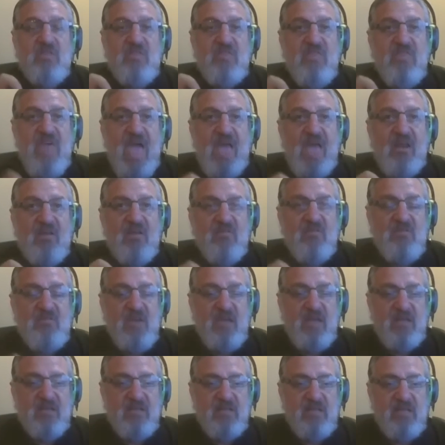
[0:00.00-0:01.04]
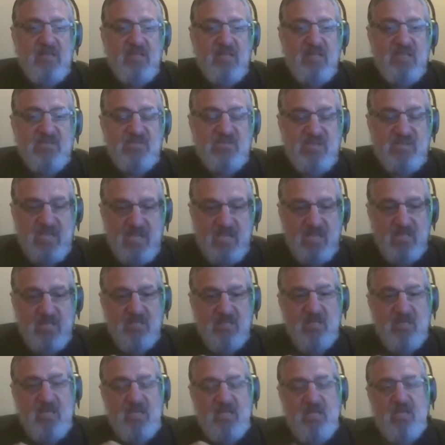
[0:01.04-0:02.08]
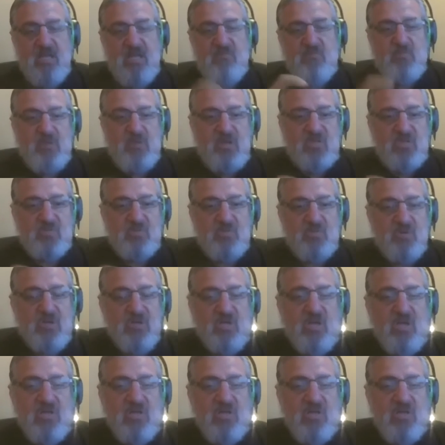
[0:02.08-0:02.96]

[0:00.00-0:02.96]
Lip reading: that effect is hidden again from the customer.